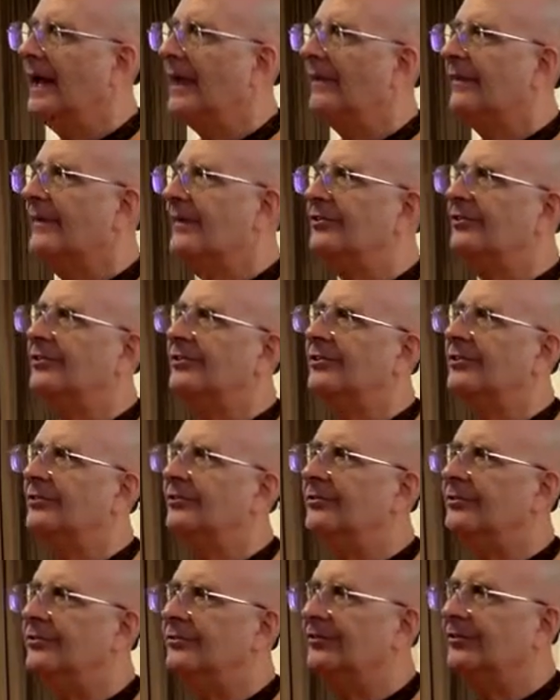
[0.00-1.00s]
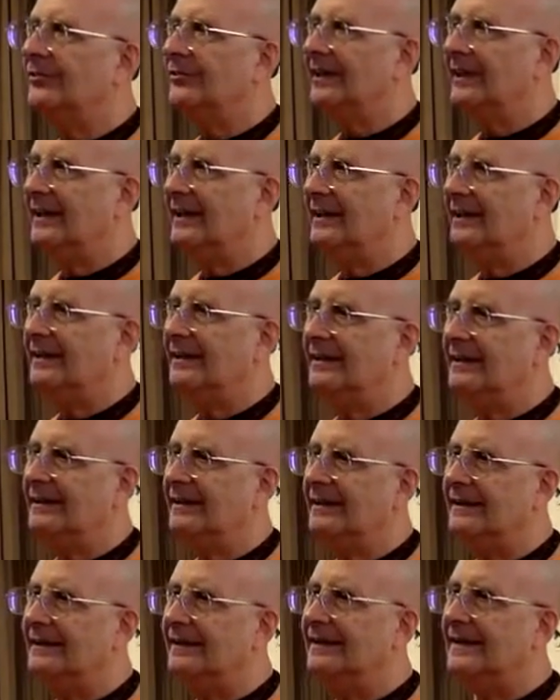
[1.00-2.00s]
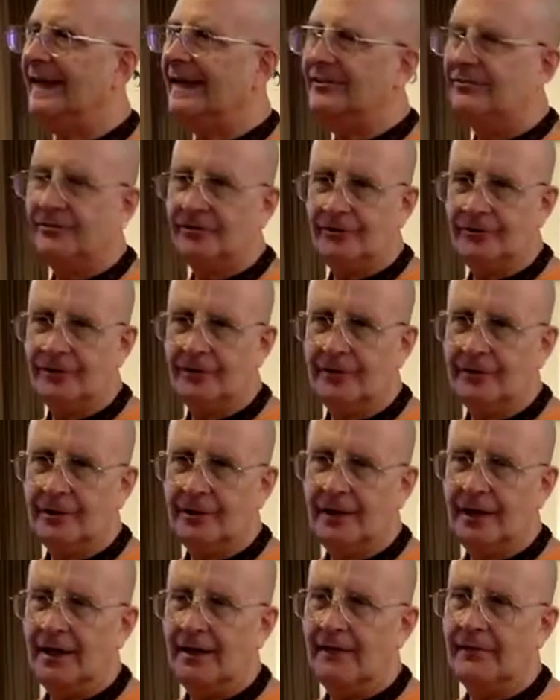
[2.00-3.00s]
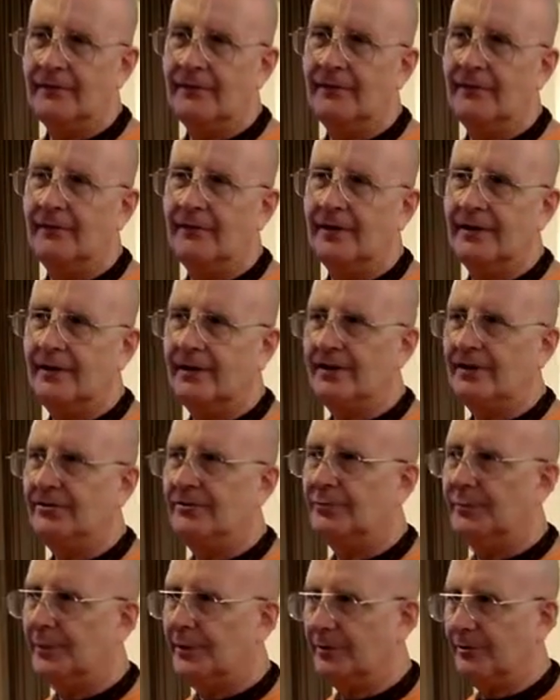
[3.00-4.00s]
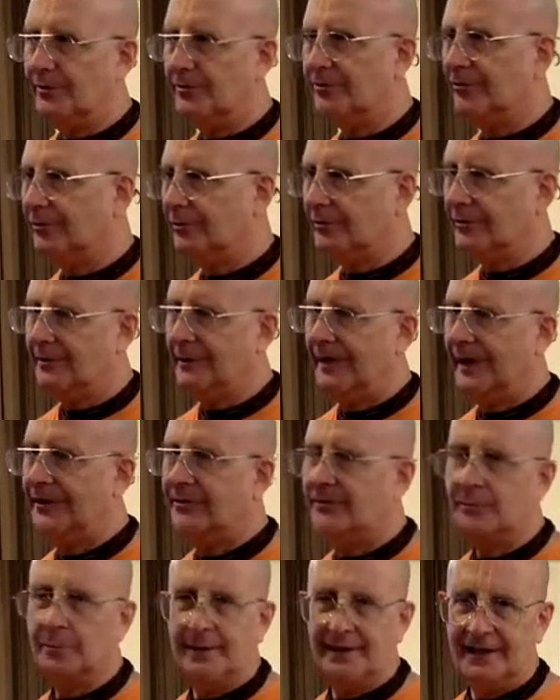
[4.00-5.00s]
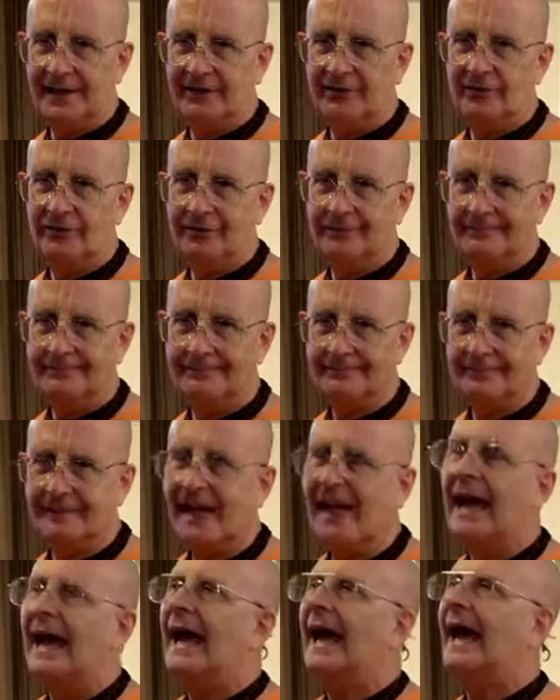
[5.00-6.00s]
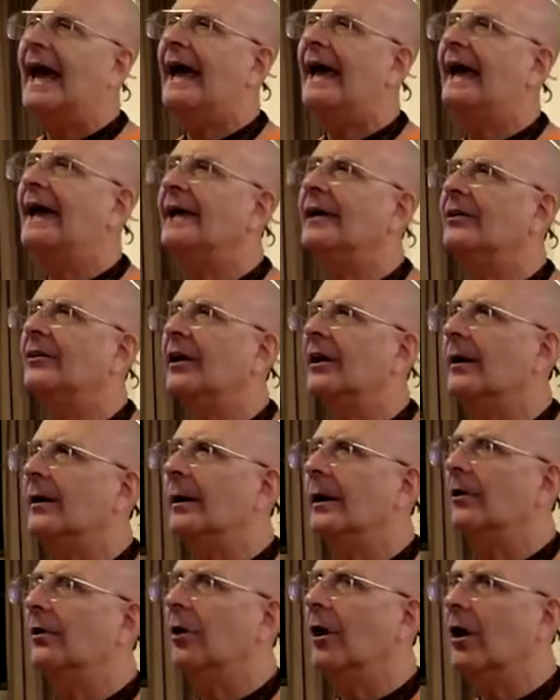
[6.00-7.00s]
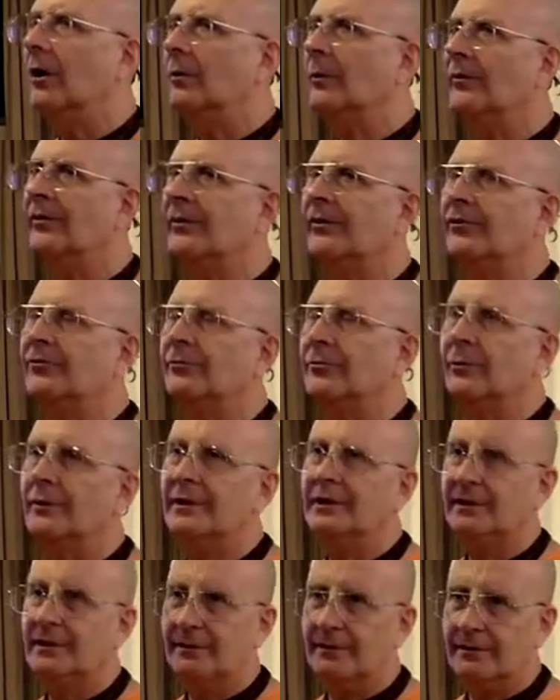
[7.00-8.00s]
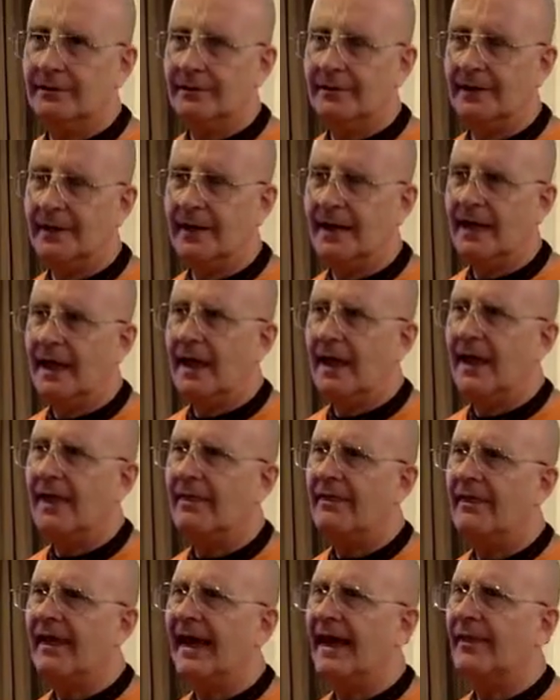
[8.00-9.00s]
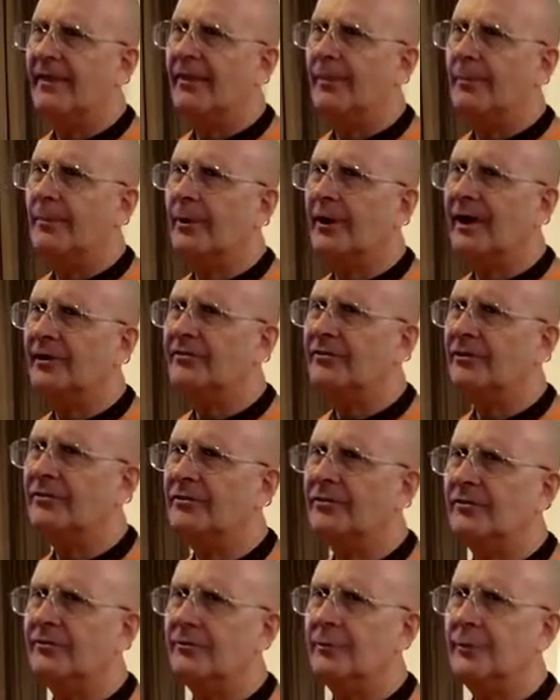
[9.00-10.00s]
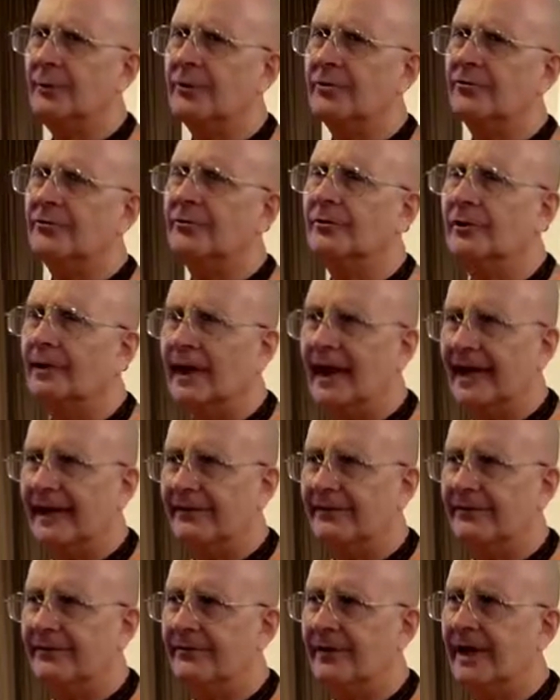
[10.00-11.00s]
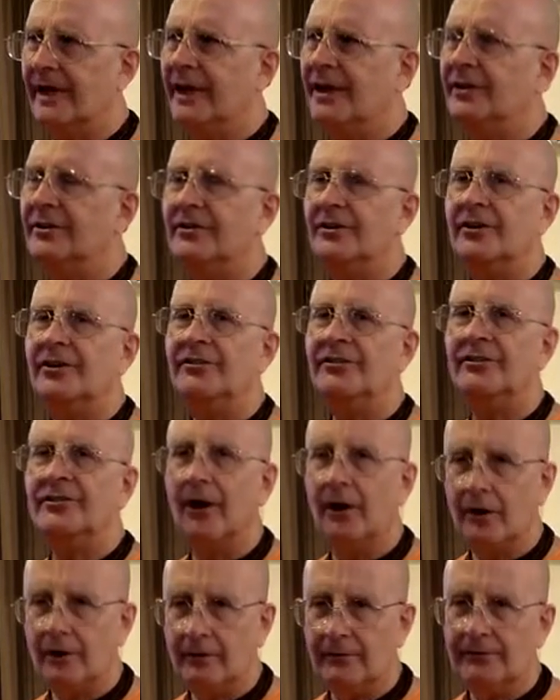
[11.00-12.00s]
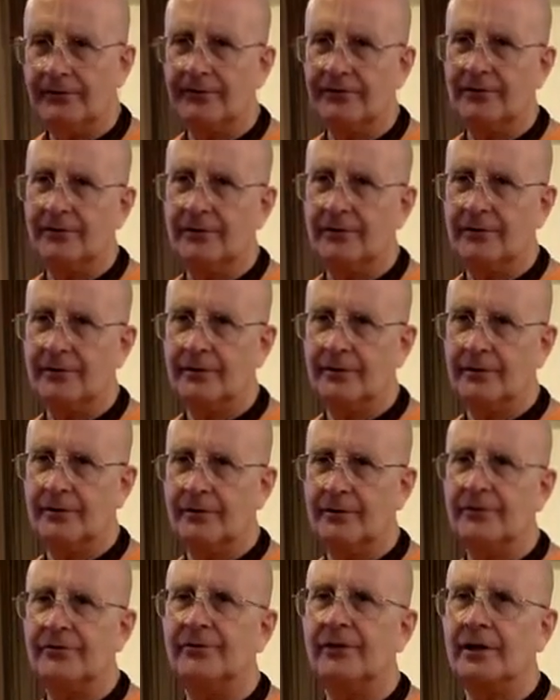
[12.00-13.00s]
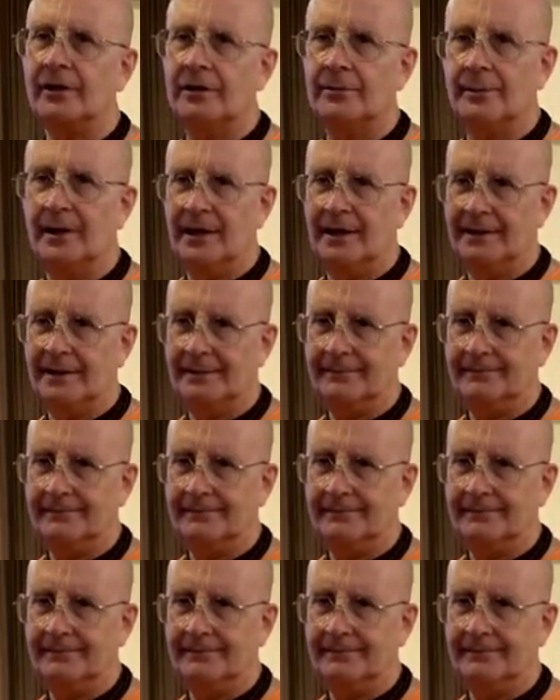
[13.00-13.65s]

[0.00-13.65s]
This is the nature of the spiritual explanation. And along with this, we learn that the process of spiritual life dissolves the subtle body,